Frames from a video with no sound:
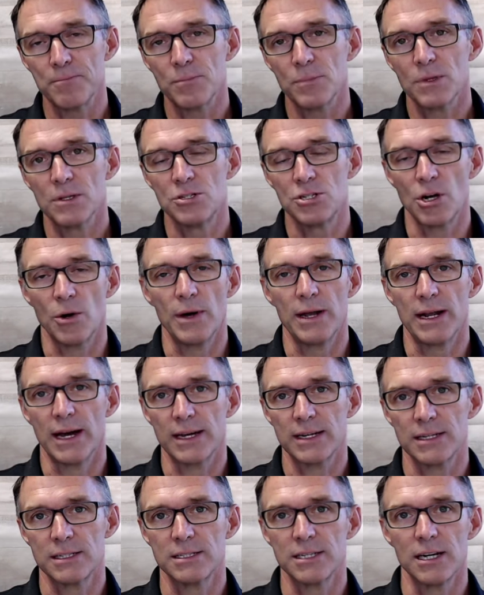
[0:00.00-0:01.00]
Joey and I
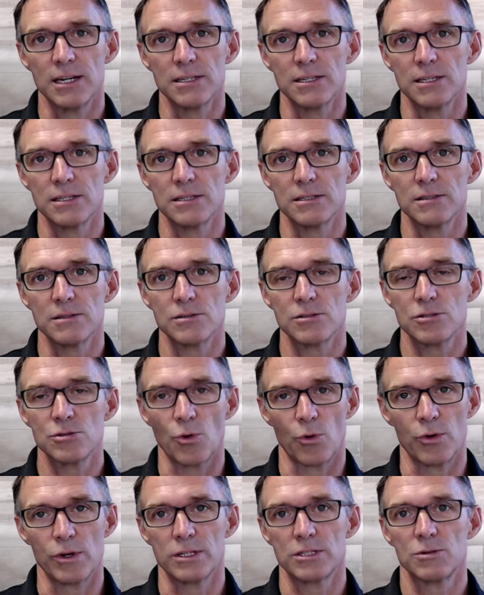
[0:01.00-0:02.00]
could tell you
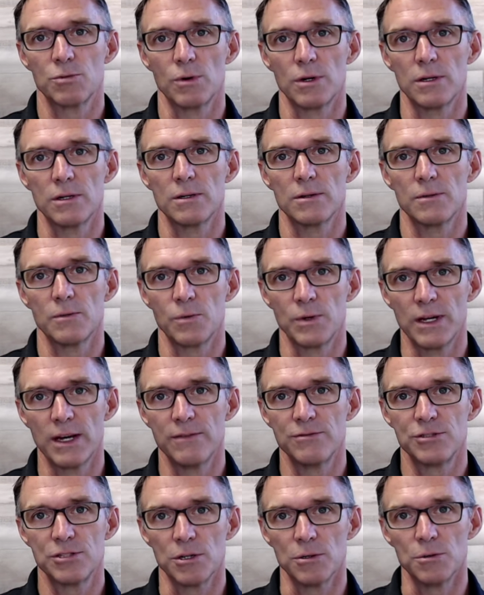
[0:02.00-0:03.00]
stories where we have
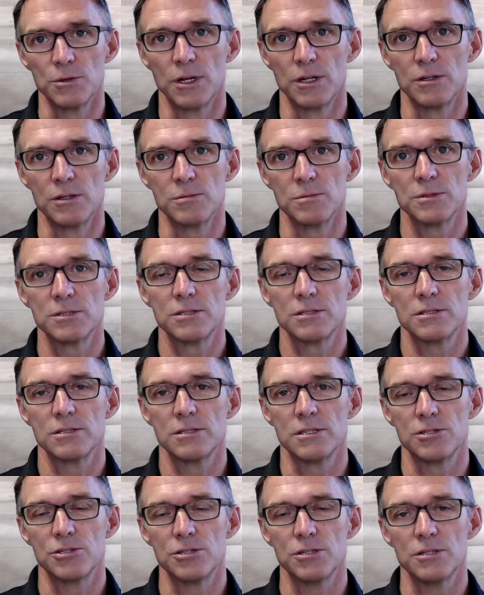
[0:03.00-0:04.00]
sold homes
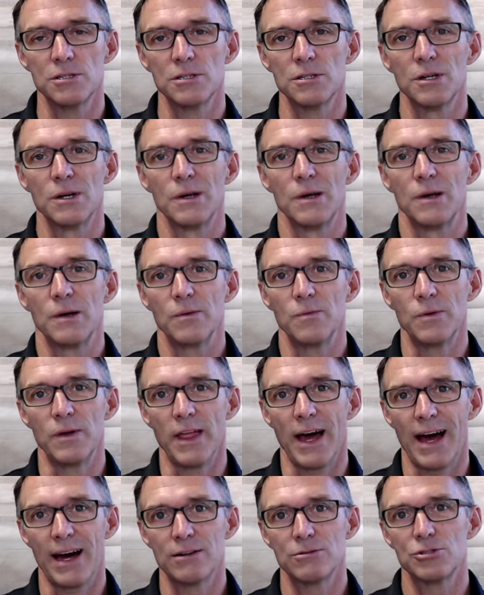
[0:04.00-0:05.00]
this year
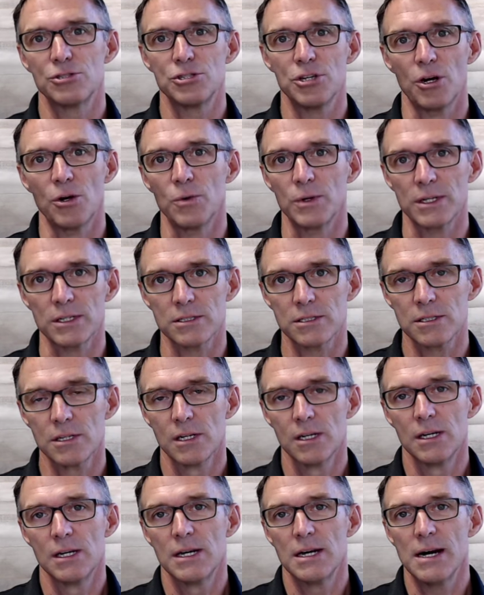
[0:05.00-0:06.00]
without showings.
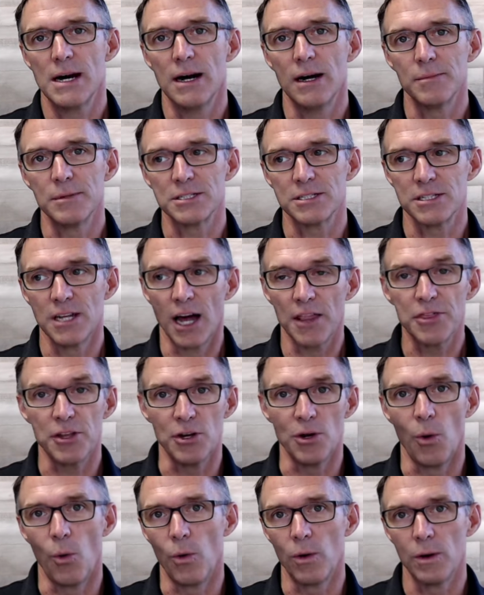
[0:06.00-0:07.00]
It's not the
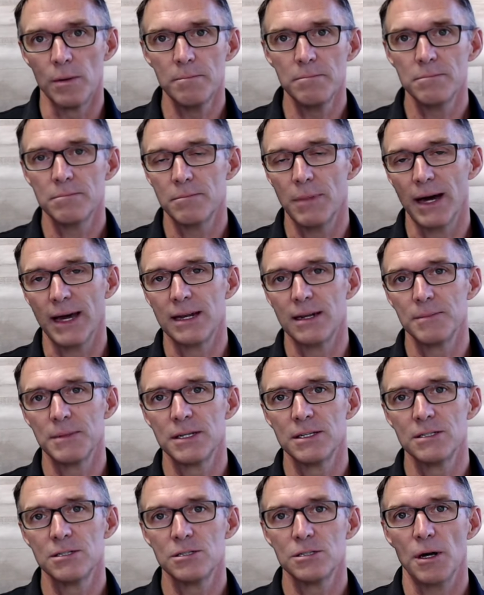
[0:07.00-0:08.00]
norm by any
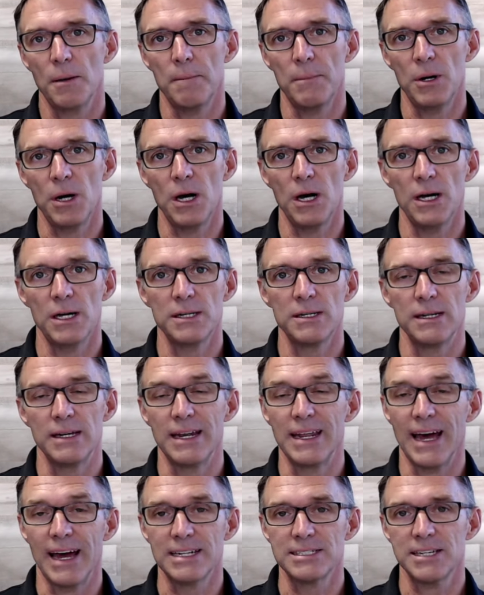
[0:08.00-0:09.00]
means, but it
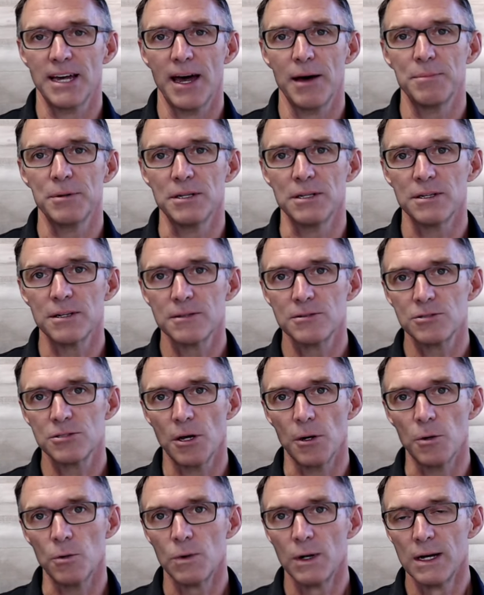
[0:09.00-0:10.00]
has happened. So